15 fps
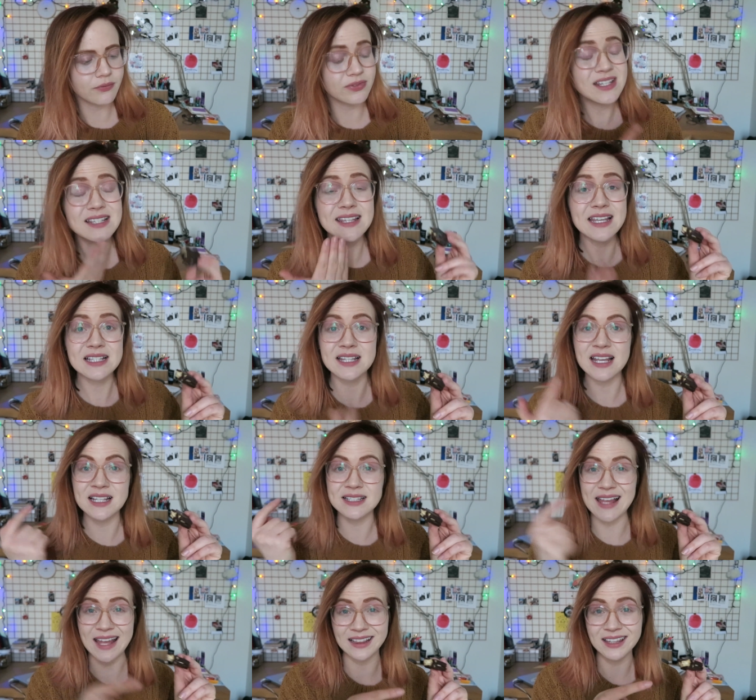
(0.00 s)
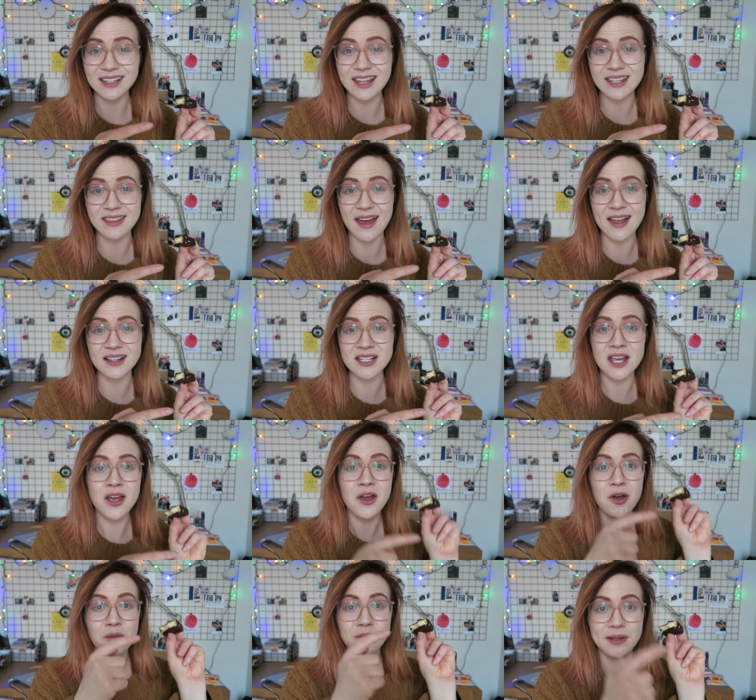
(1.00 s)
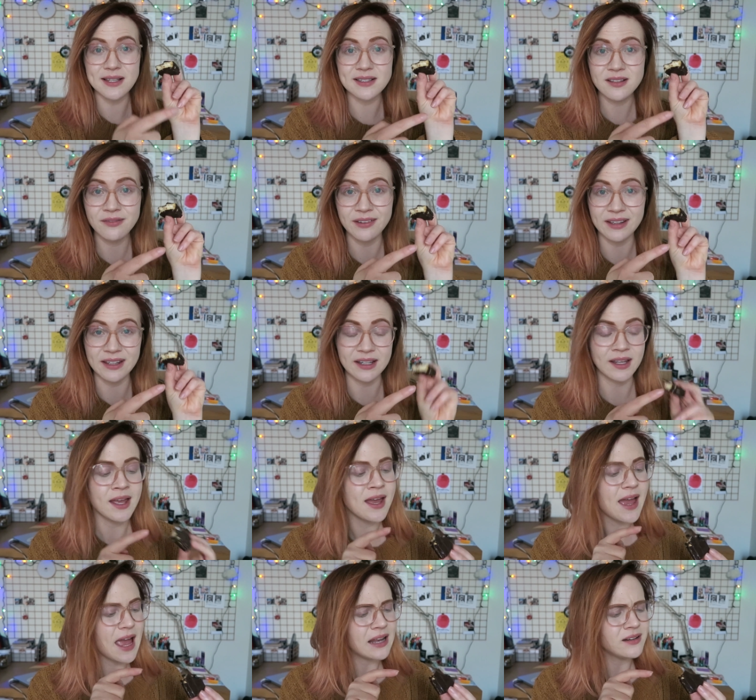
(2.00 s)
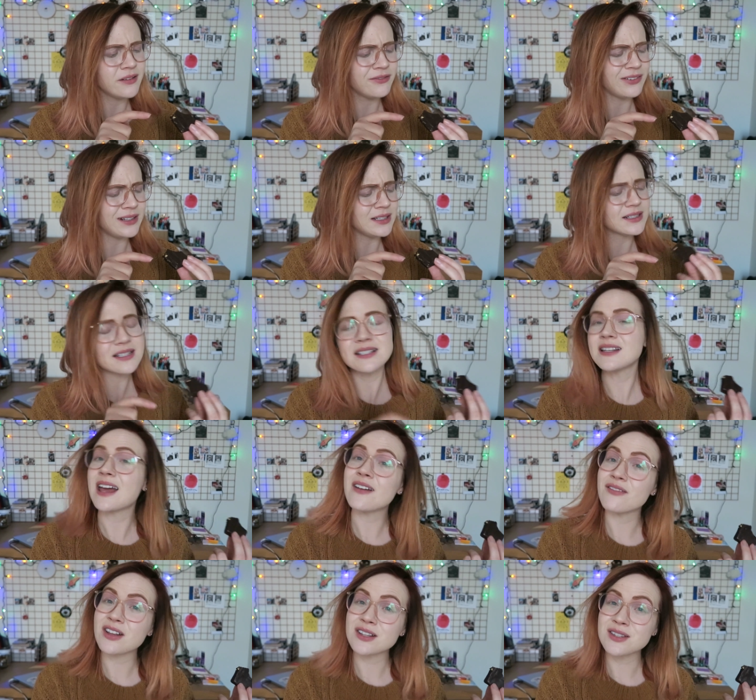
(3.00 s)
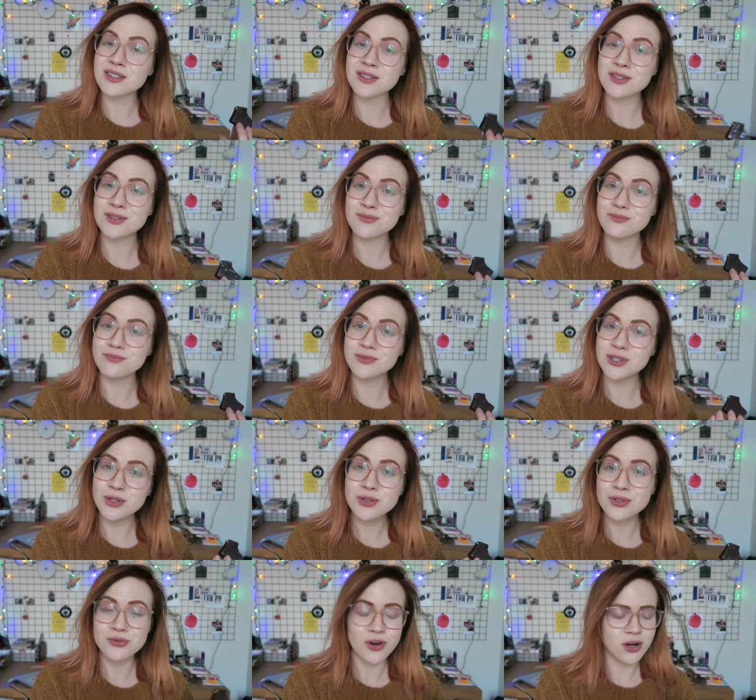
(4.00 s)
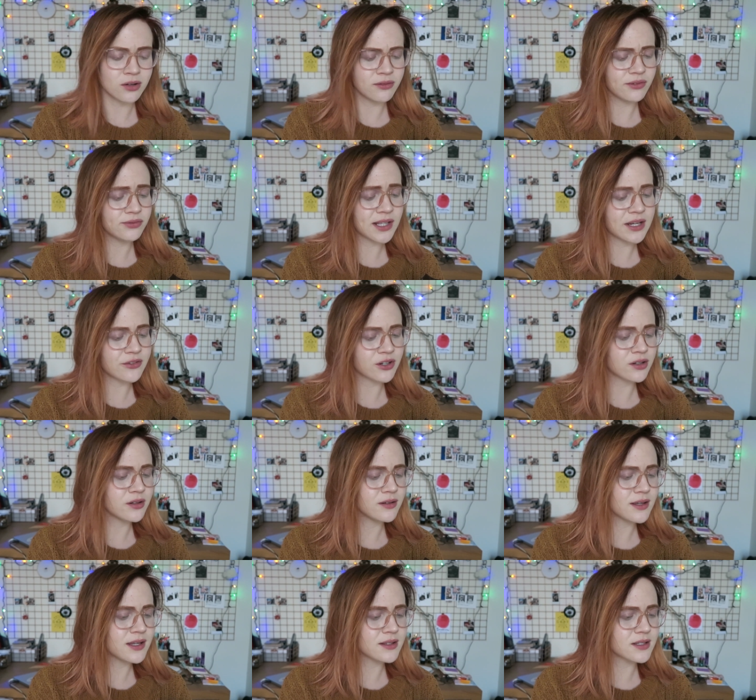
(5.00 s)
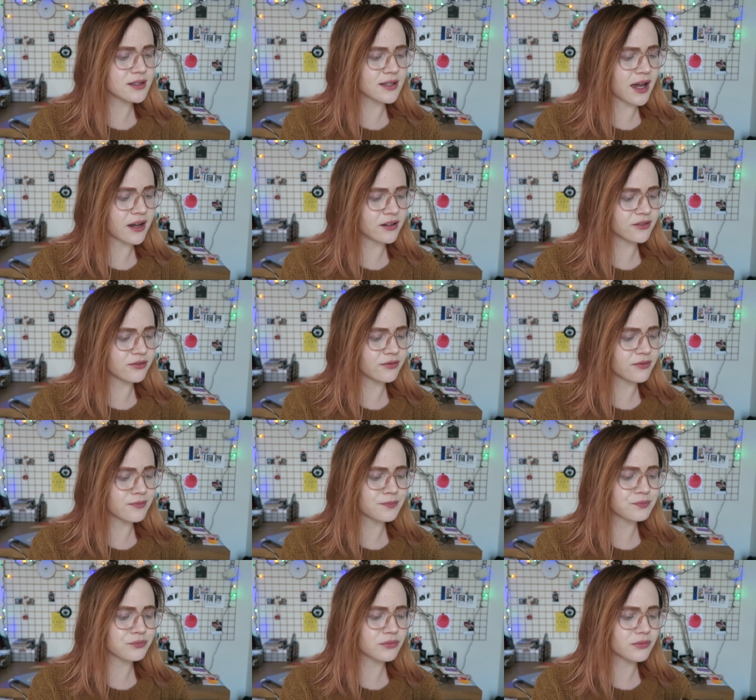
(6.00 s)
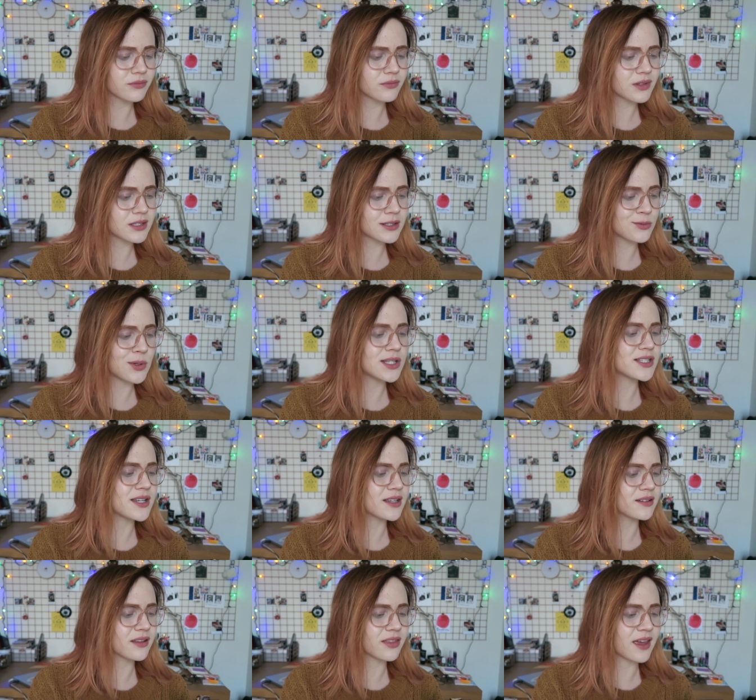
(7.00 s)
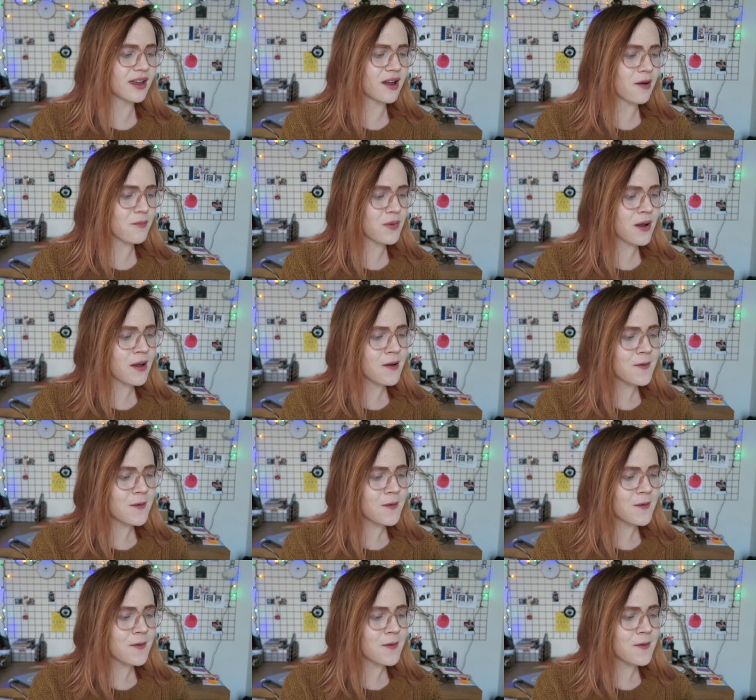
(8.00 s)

This tastes exactly like that, plus the filling, and the filling doesn't have that too strong of a flavor. It's just kind of sweetening the thing up.